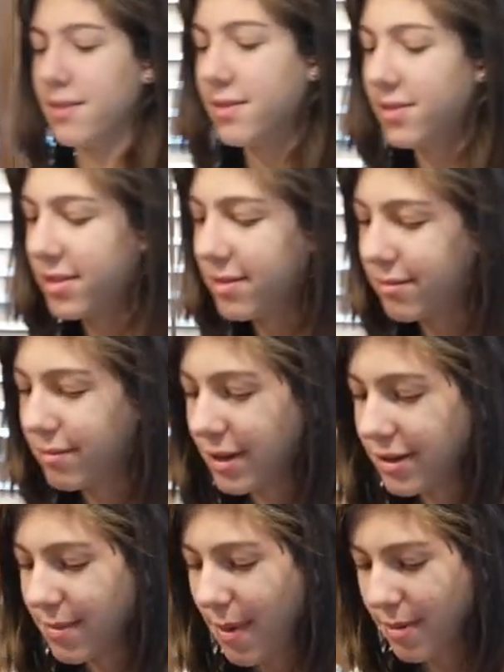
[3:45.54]
just
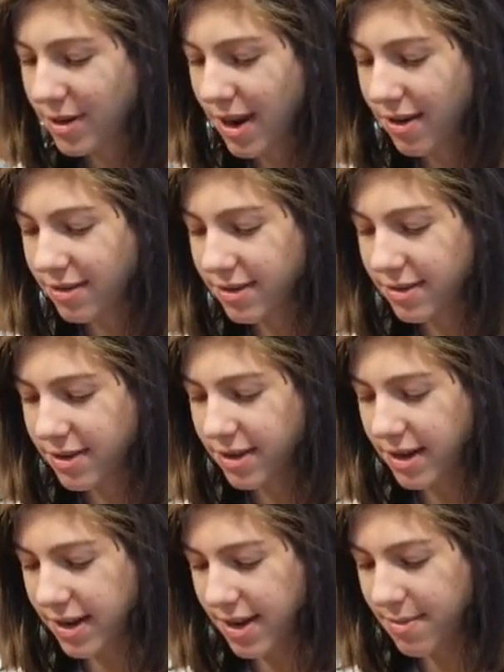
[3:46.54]
use a paper towel and
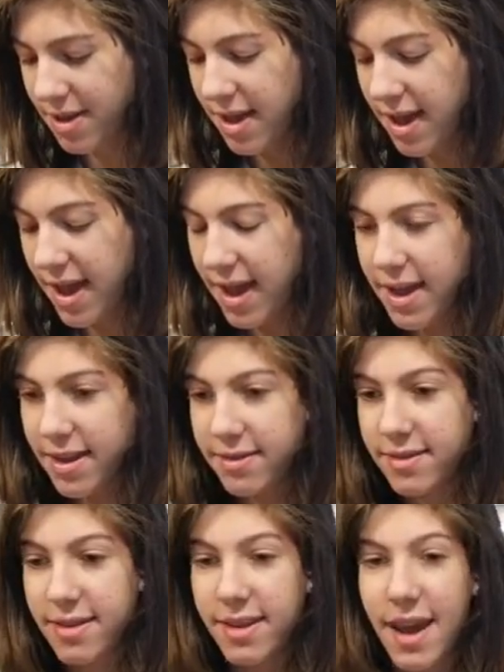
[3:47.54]
cleaning up. And
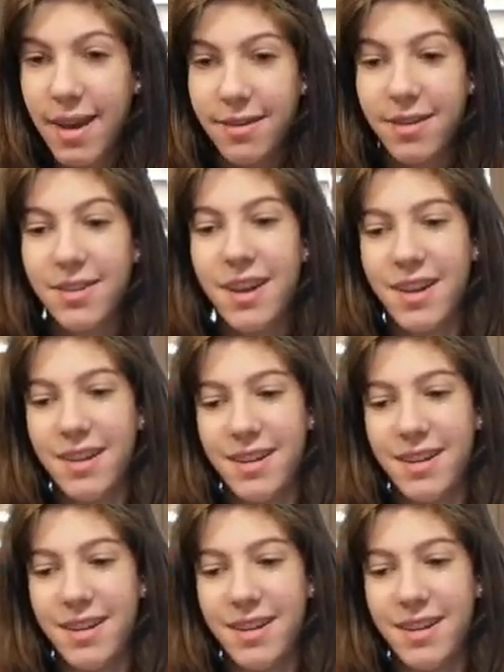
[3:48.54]
now you're done.